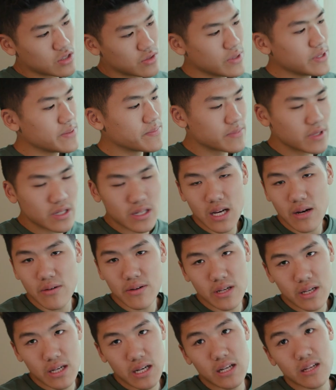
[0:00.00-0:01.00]
Sweet. And now
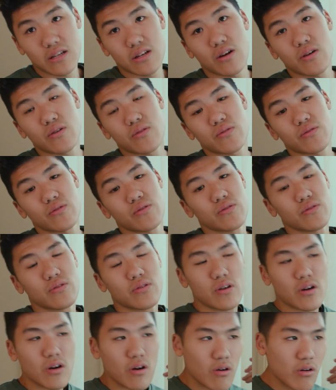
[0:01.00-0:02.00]
we can kind of go through
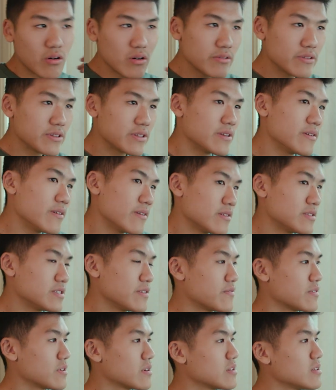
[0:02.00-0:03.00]
all the
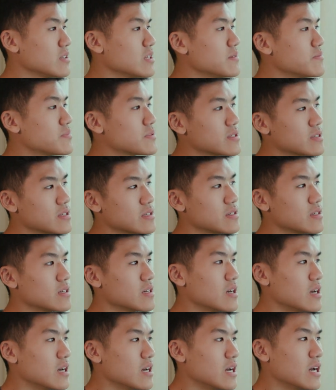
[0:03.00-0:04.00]
different clips
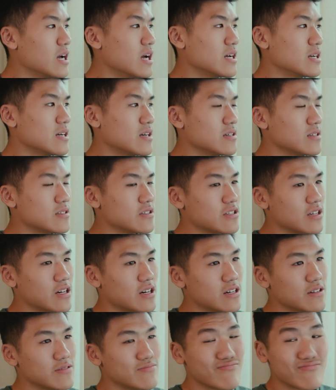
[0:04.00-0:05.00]
and
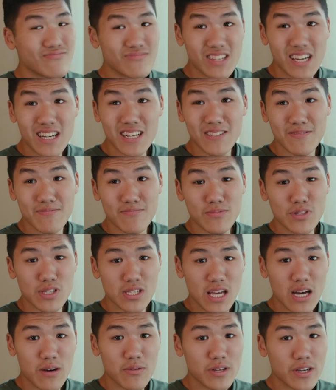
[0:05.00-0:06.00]
yeah,
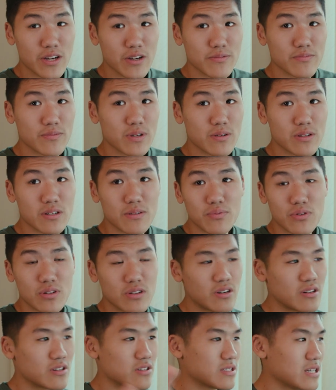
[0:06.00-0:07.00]
see how we go. I'm going to put
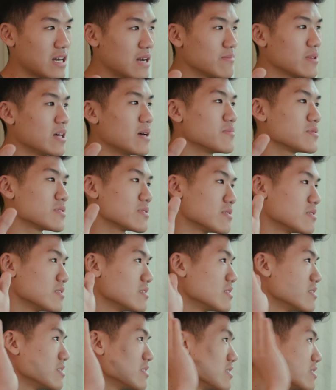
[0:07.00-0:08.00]
it on a time lapse
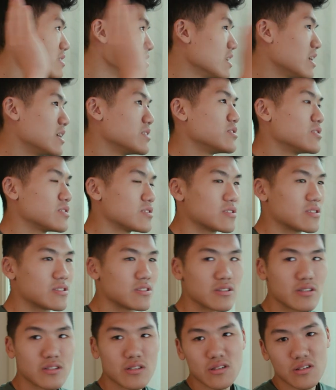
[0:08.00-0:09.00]
and
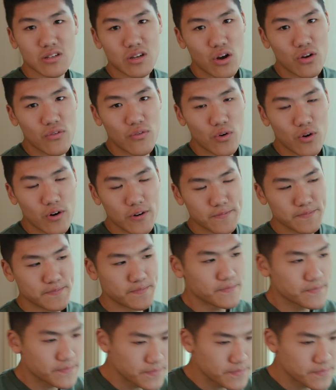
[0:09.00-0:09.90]
just go for it.